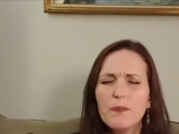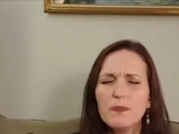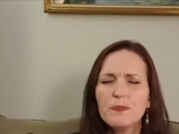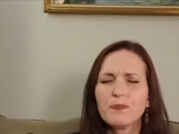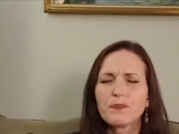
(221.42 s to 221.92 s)

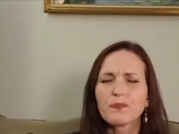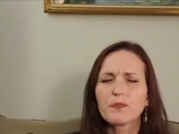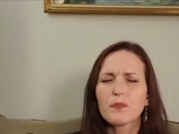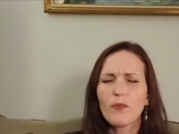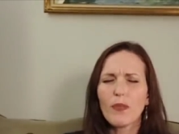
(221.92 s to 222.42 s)

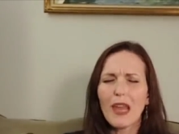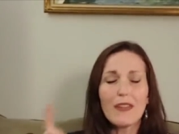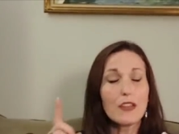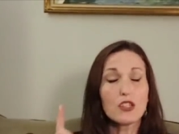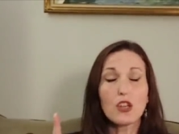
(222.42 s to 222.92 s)

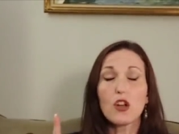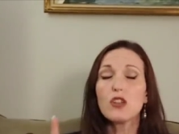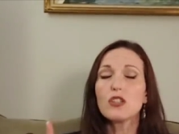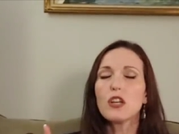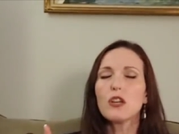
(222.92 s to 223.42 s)
and there's
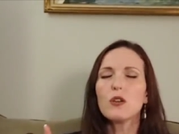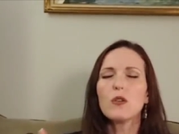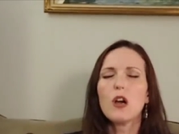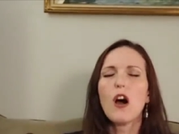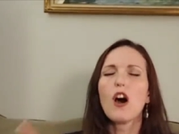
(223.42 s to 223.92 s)
also
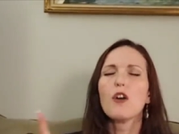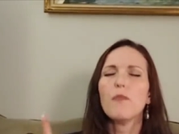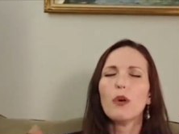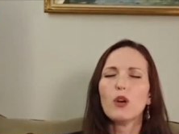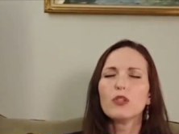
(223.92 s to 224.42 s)
a
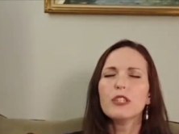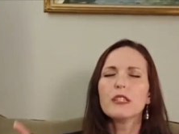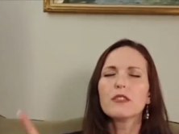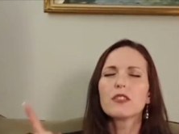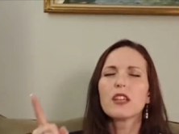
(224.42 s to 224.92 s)

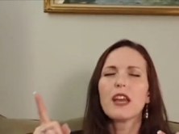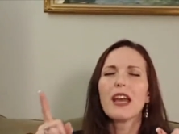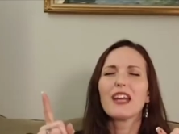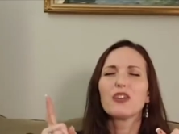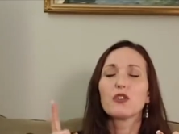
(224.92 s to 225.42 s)
boldness
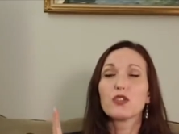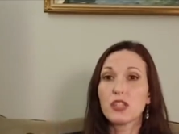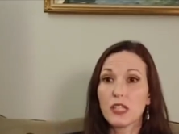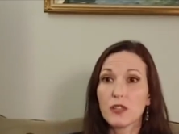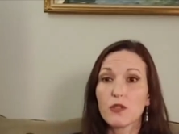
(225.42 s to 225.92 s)
in your
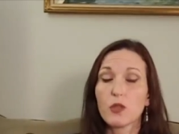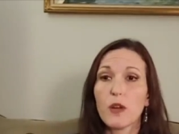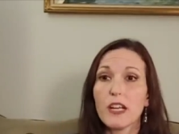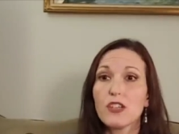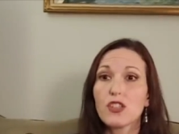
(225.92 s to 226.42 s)
stand for
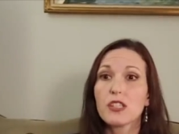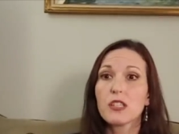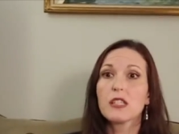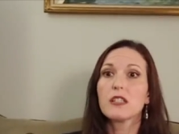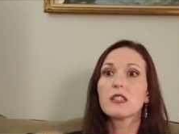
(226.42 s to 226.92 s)

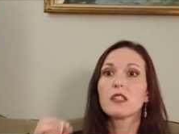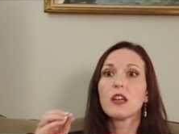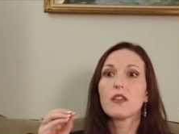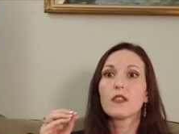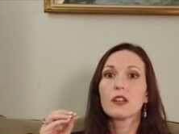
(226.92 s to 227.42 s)
righteousness
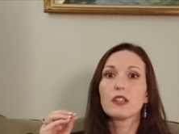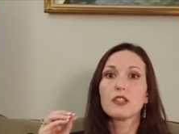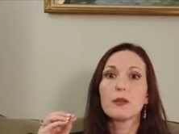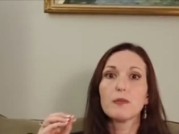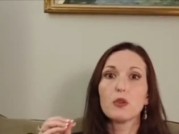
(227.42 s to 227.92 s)
there
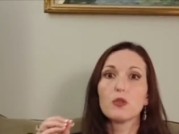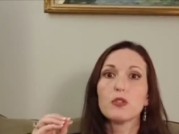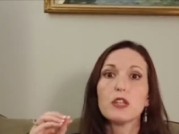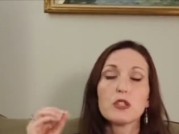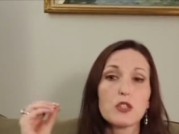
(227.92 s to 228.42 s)
is a
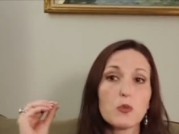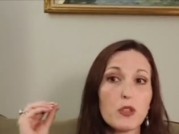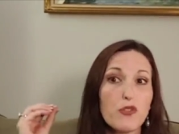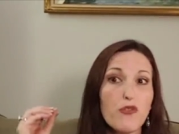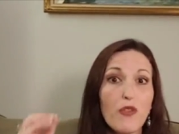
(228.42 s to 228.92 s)
boldness
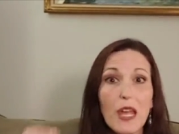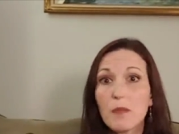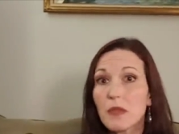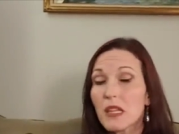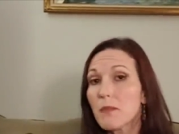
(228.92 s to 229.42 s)
with
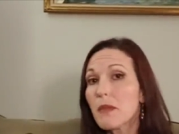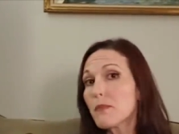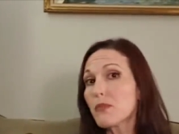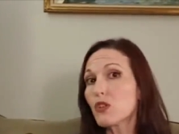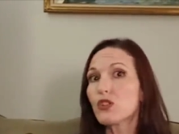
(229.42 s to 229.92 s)
family
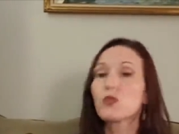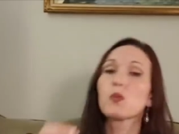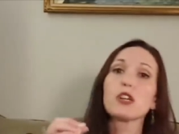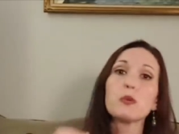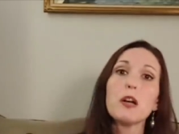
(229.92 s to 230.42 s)
members
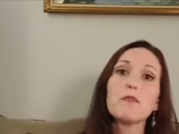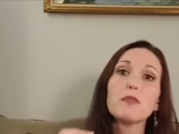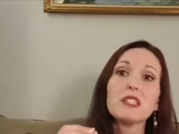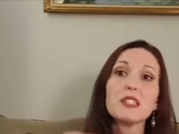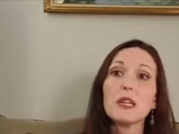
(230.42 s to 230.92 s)
where you have
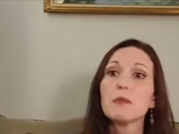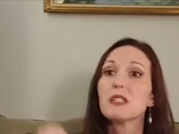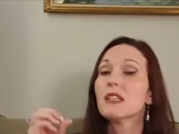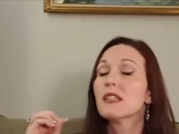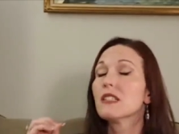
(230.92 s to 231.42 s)
been
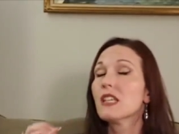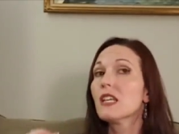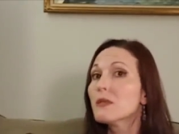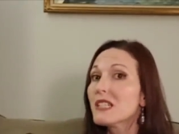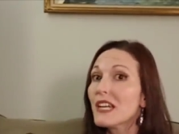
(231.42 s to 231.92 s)
timid,
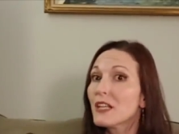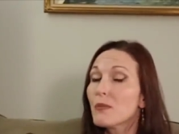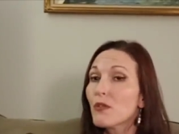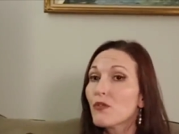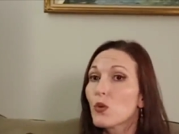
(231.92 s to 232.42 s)
intimidated
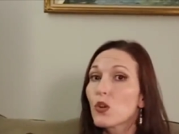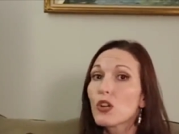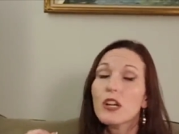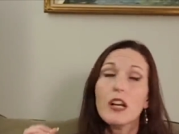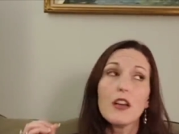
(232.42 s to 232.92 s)

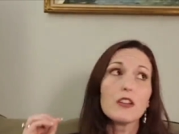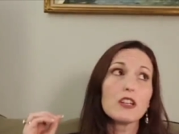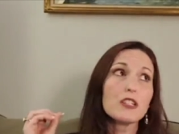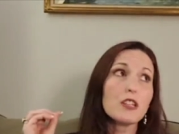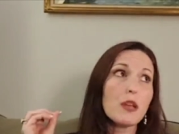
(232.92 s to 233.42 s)
before. There
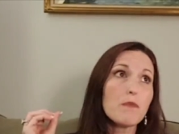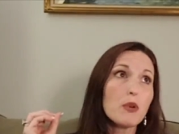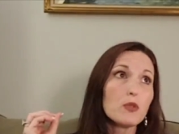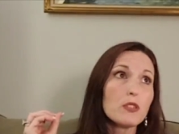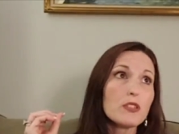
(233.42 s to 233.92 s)
is a
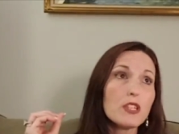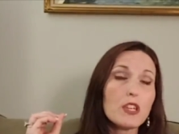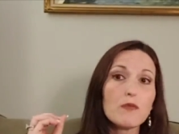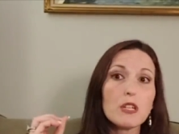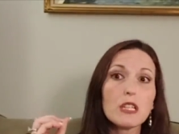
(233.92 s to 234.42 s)
boldness
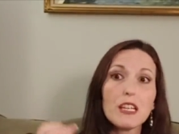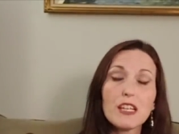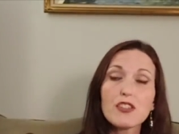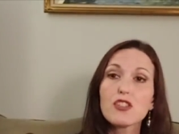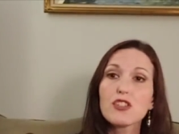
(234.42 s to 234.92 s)
in
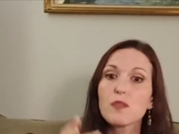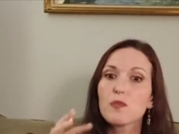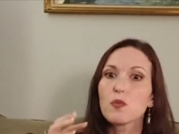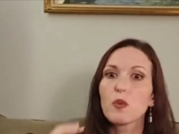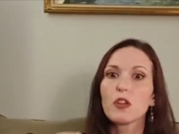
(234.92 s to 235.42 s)

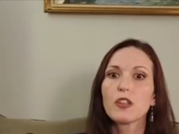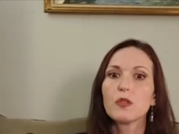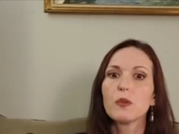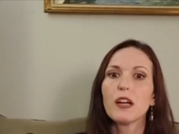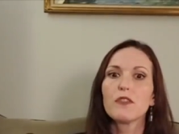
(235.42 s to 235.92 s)
relationships where
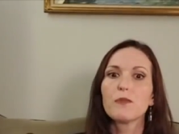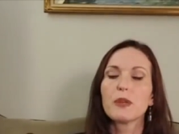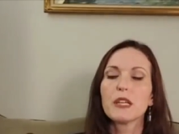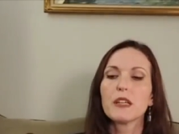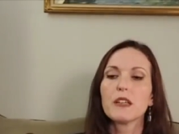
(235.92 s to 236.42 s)
you have
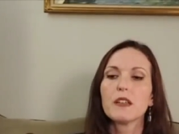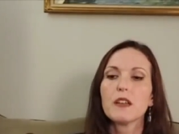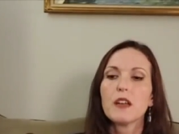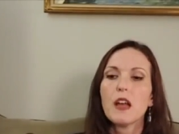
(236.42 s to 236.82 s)
been